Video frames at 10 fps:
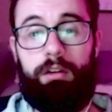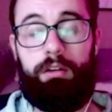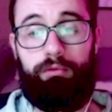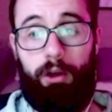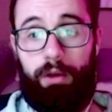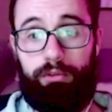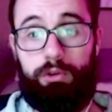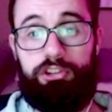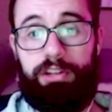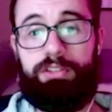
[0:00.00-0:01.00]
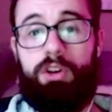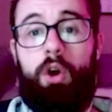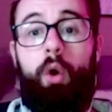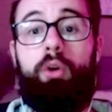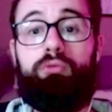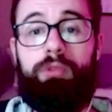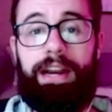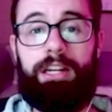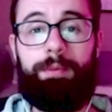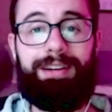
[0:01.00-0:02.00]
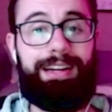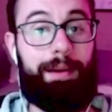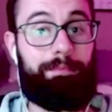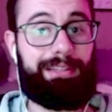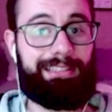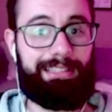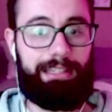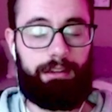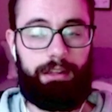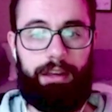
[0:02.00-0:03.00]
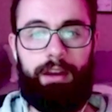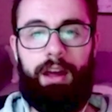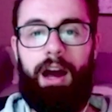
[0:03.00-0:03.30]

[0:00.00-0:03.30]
follow evolutions, or random completely.